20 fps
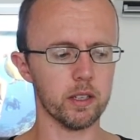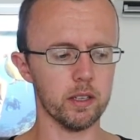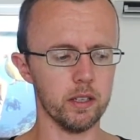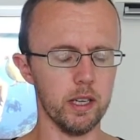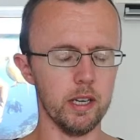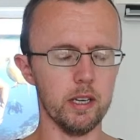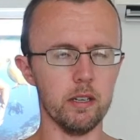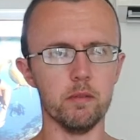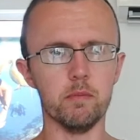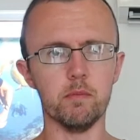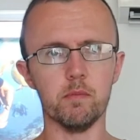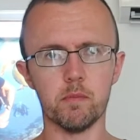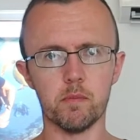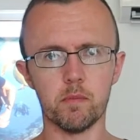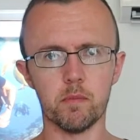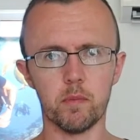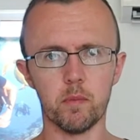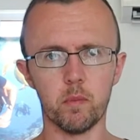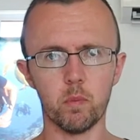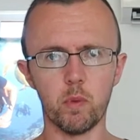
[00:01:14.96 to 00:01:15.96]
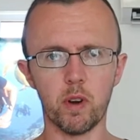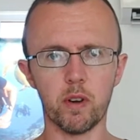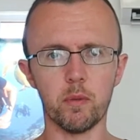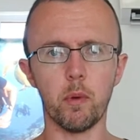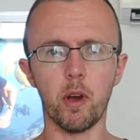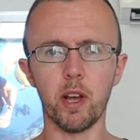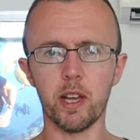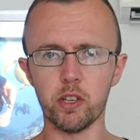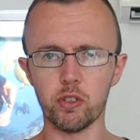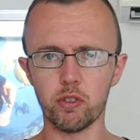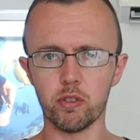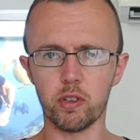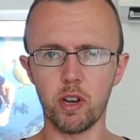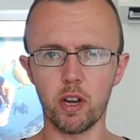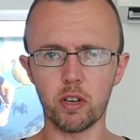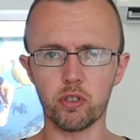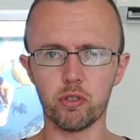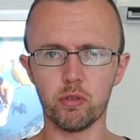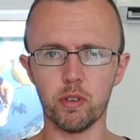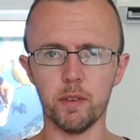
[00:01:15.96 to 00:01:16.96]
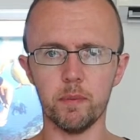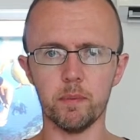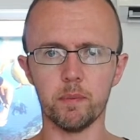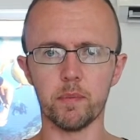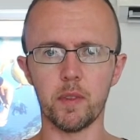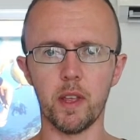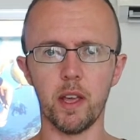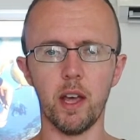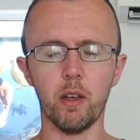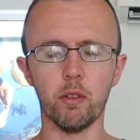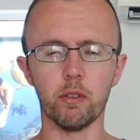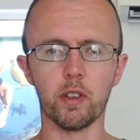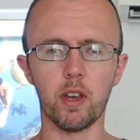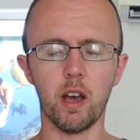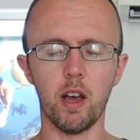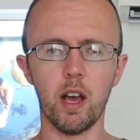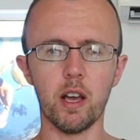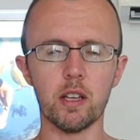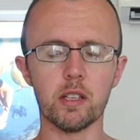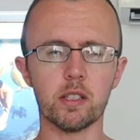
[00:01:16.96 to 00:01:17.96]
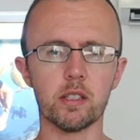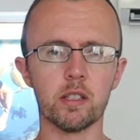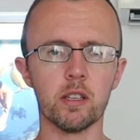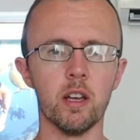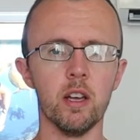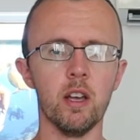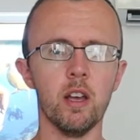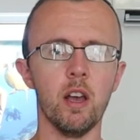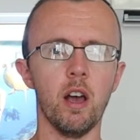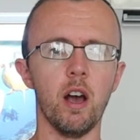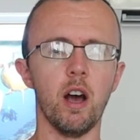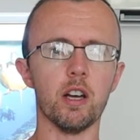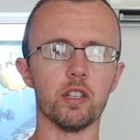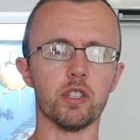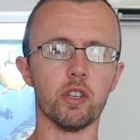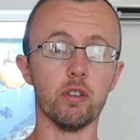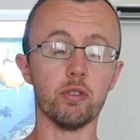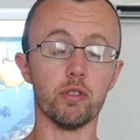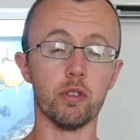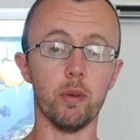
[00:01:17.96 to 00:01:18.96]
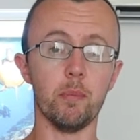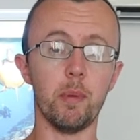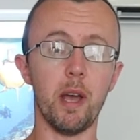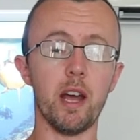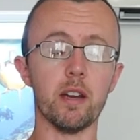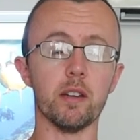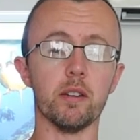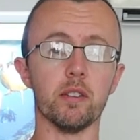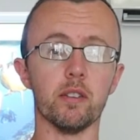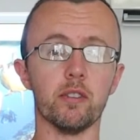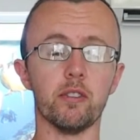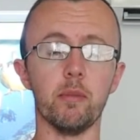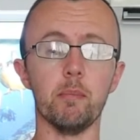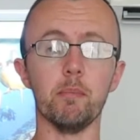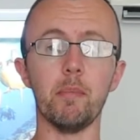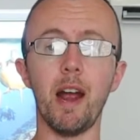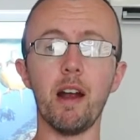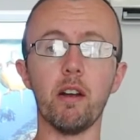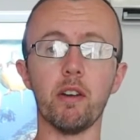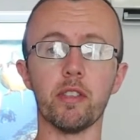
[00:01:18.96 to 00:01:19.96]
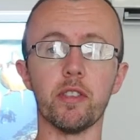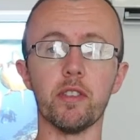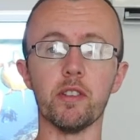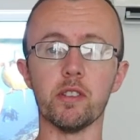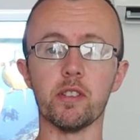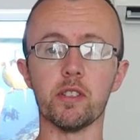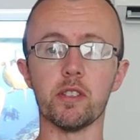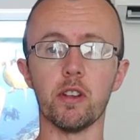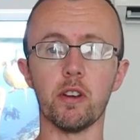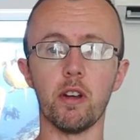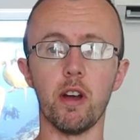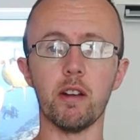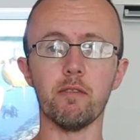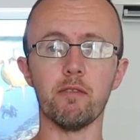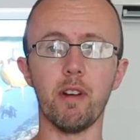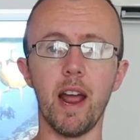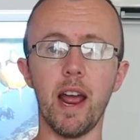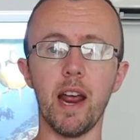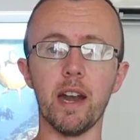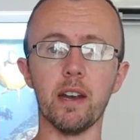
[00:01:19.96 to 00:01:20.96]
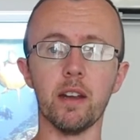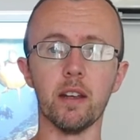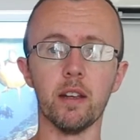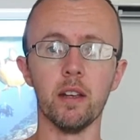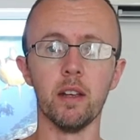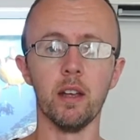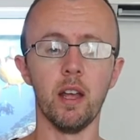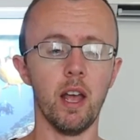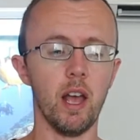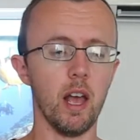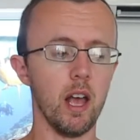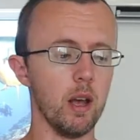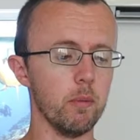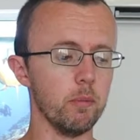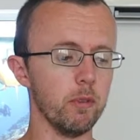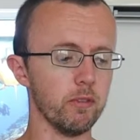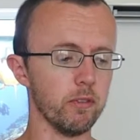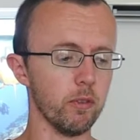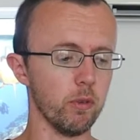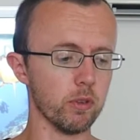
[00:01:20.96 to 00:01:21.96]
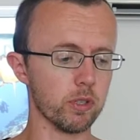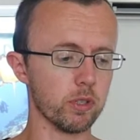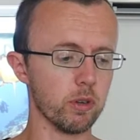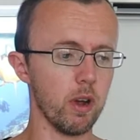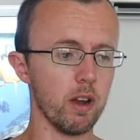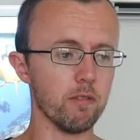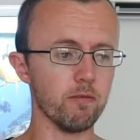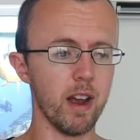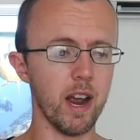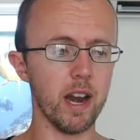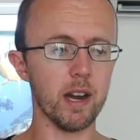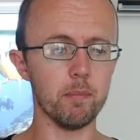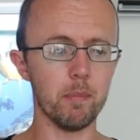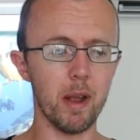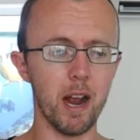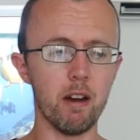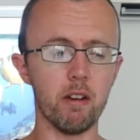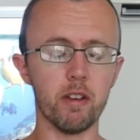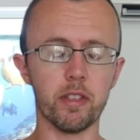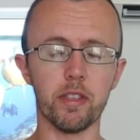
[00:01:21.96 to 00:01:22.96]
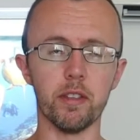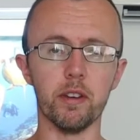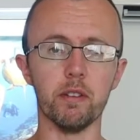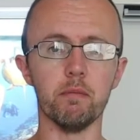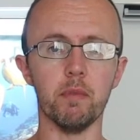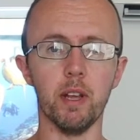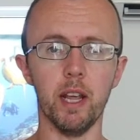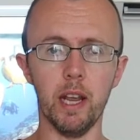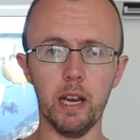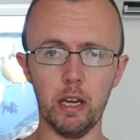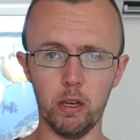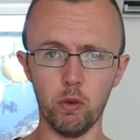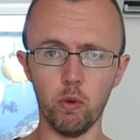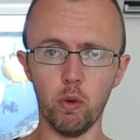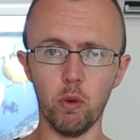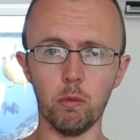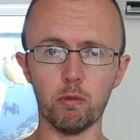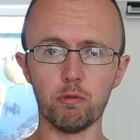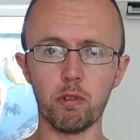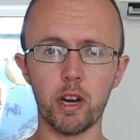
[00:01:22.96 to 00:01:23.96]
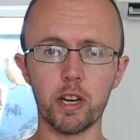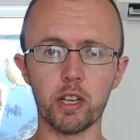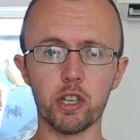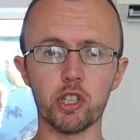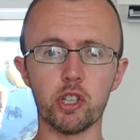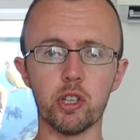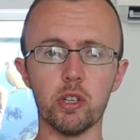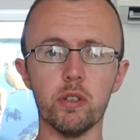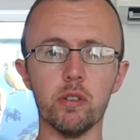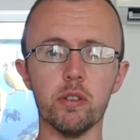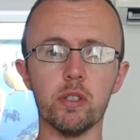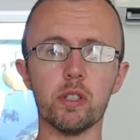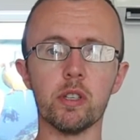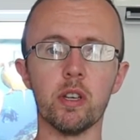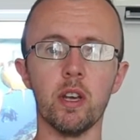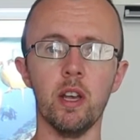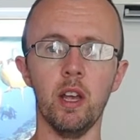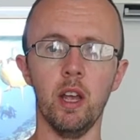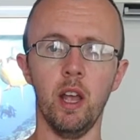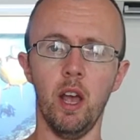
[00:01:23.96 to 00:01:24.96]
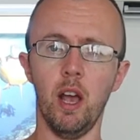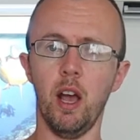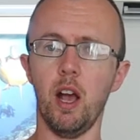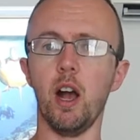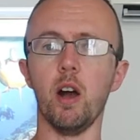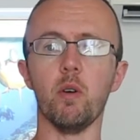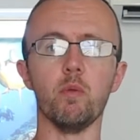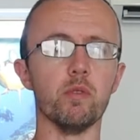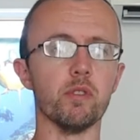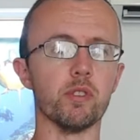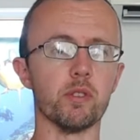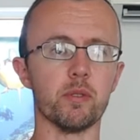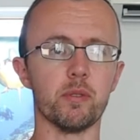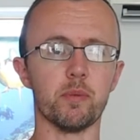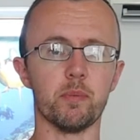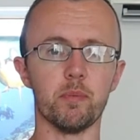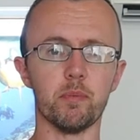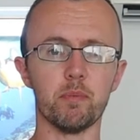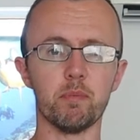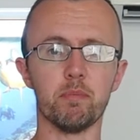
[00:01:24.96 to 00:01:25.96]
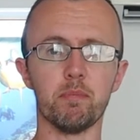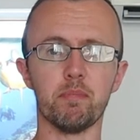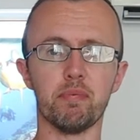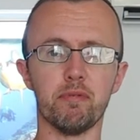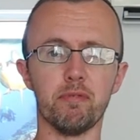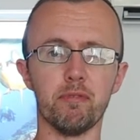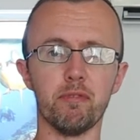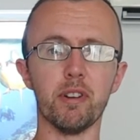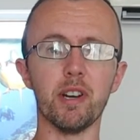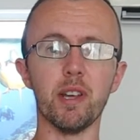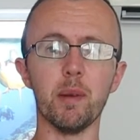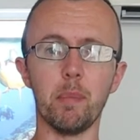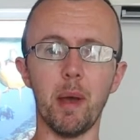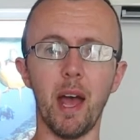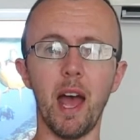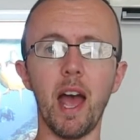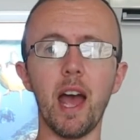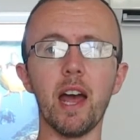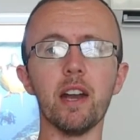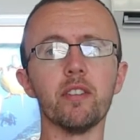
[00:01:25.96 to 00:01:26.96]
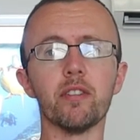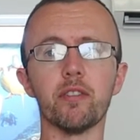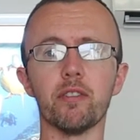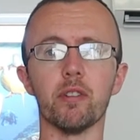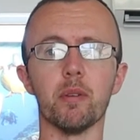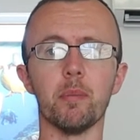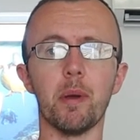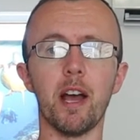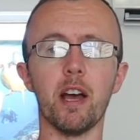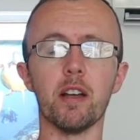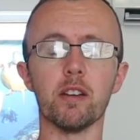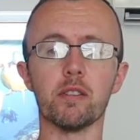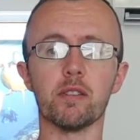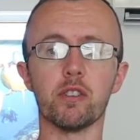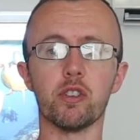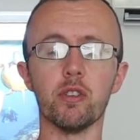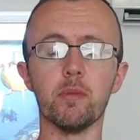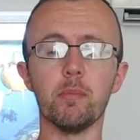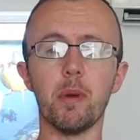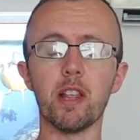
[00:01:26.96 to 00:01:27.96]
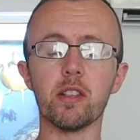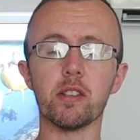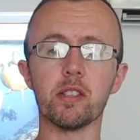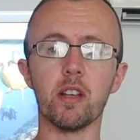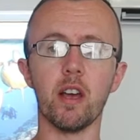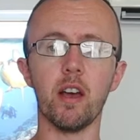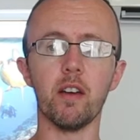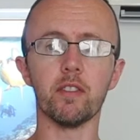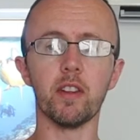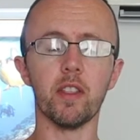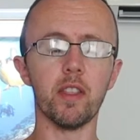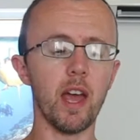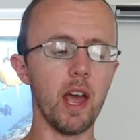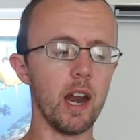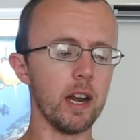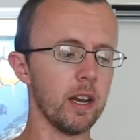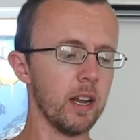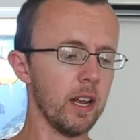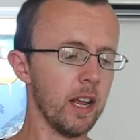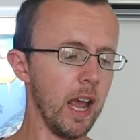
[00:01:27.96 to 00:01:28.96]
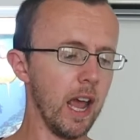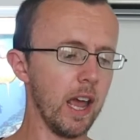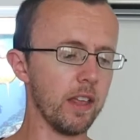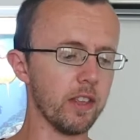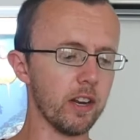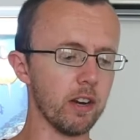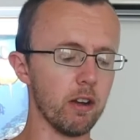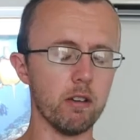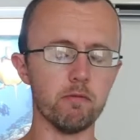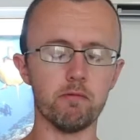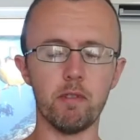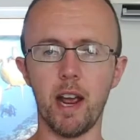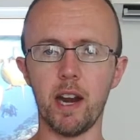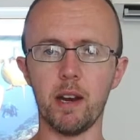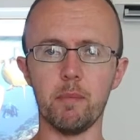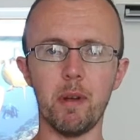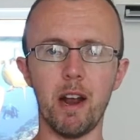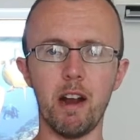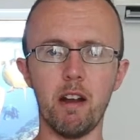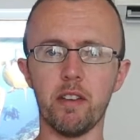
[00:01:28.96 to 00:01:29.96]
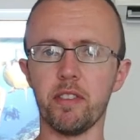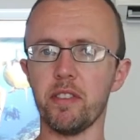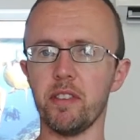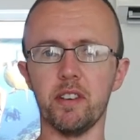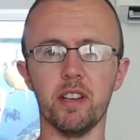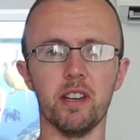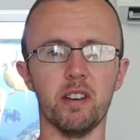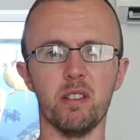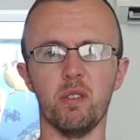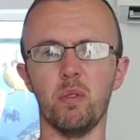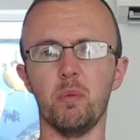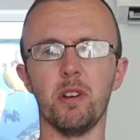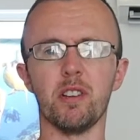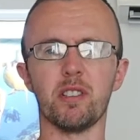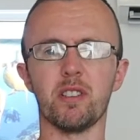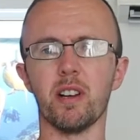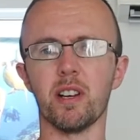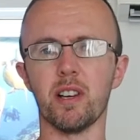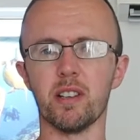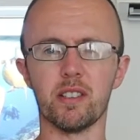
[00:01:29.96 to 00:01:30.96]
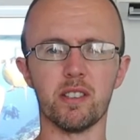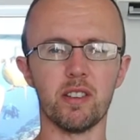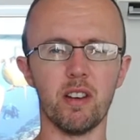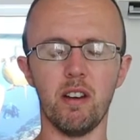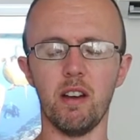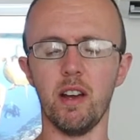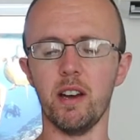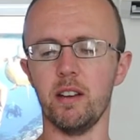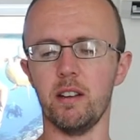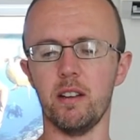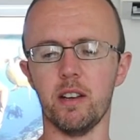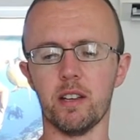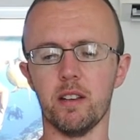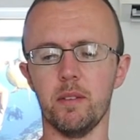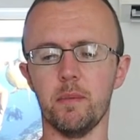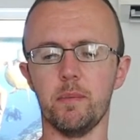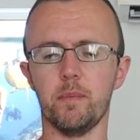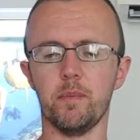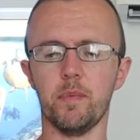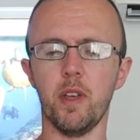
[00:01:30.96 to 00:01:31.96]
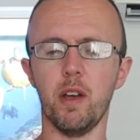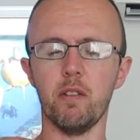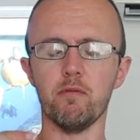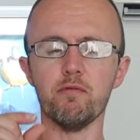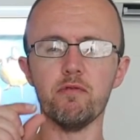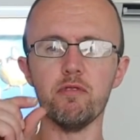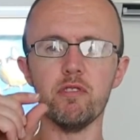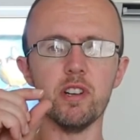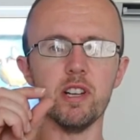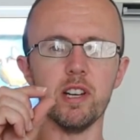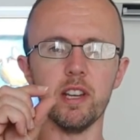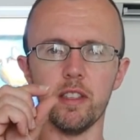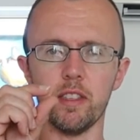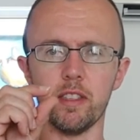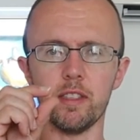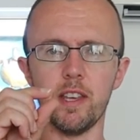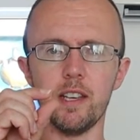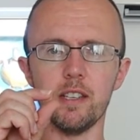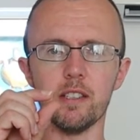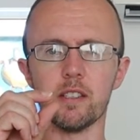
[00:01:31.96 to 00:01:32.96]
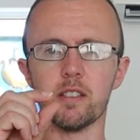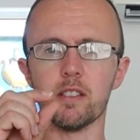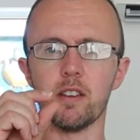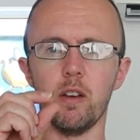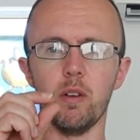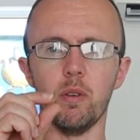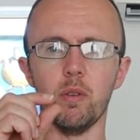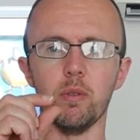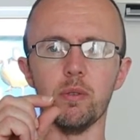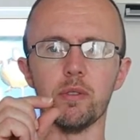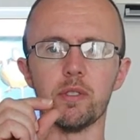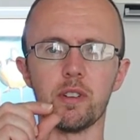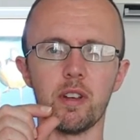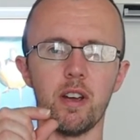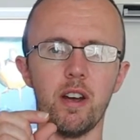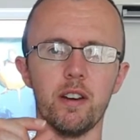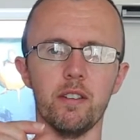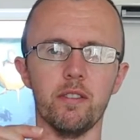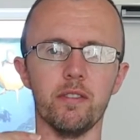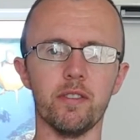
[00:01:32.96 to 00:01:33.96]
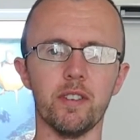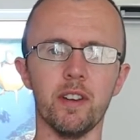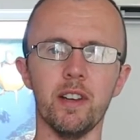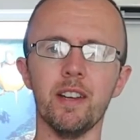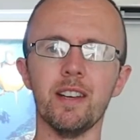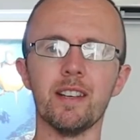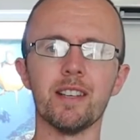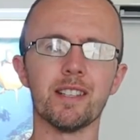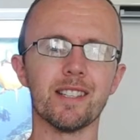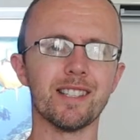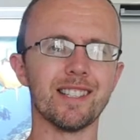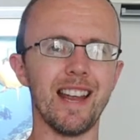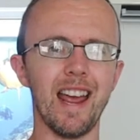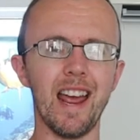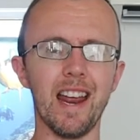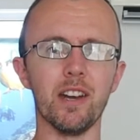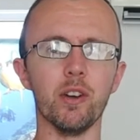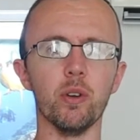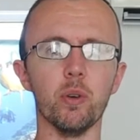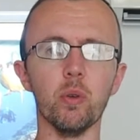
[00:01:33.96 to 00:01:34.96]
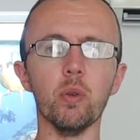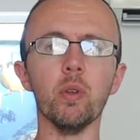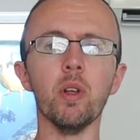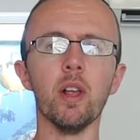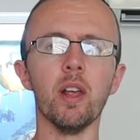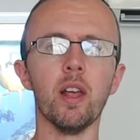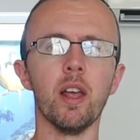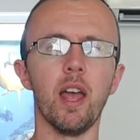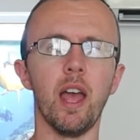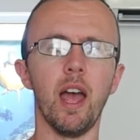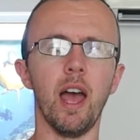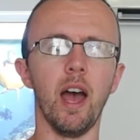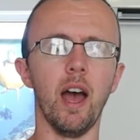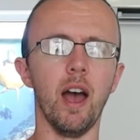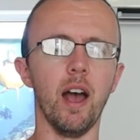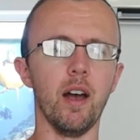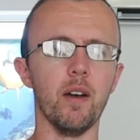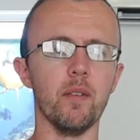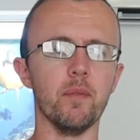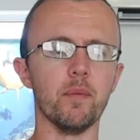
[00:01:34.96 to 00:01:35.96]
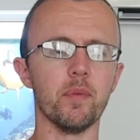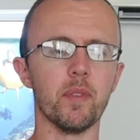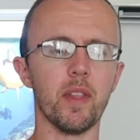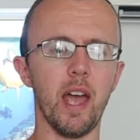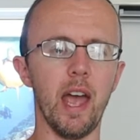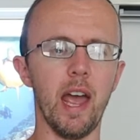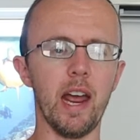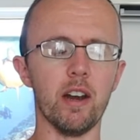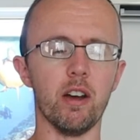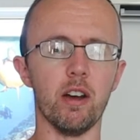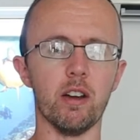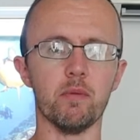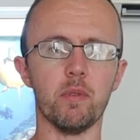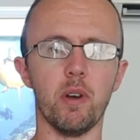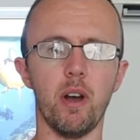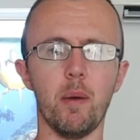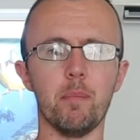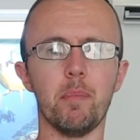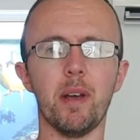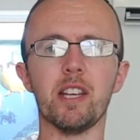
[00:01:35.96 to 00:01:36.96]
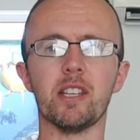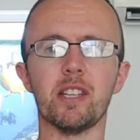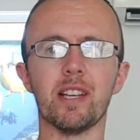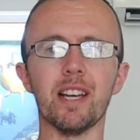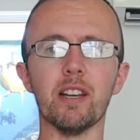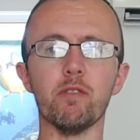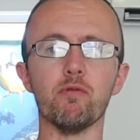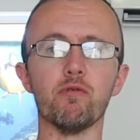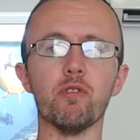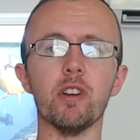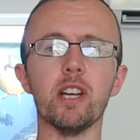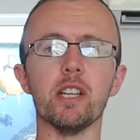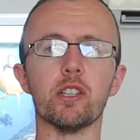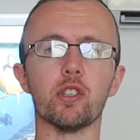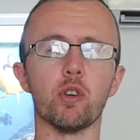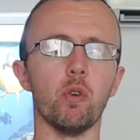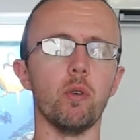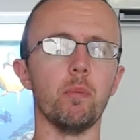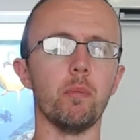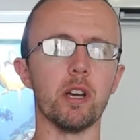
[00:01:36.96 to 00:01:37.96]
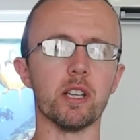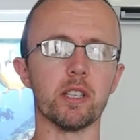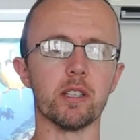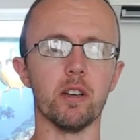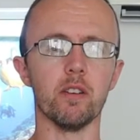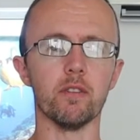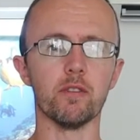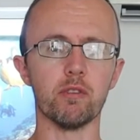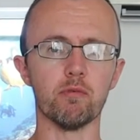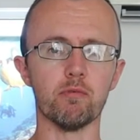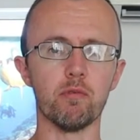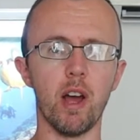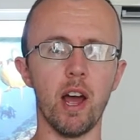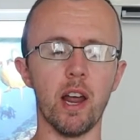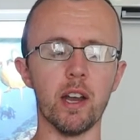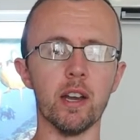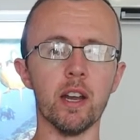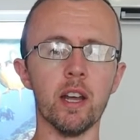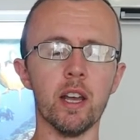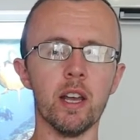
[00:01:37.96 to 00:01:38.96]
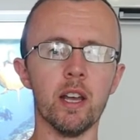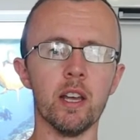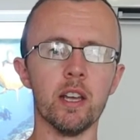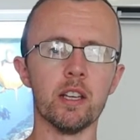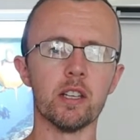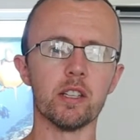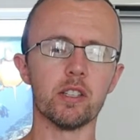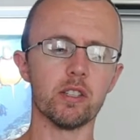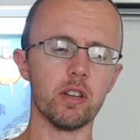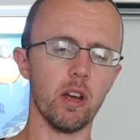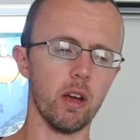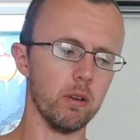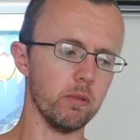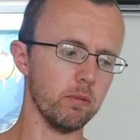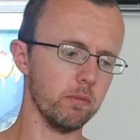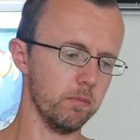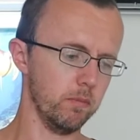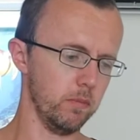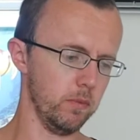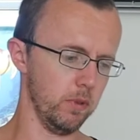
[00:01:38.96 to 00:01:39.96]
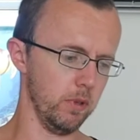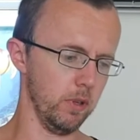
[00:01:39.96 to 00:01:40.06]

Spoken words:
in one of my introductory Healthcasts, I told you about some marathons that I ran before. So I ran a marathon in normal running shoes. Was pretty bad for about 2 months after that, and then I ran a marathon in almost like a really thin-soled kind of sandal, and I basically re-taught myself to run. So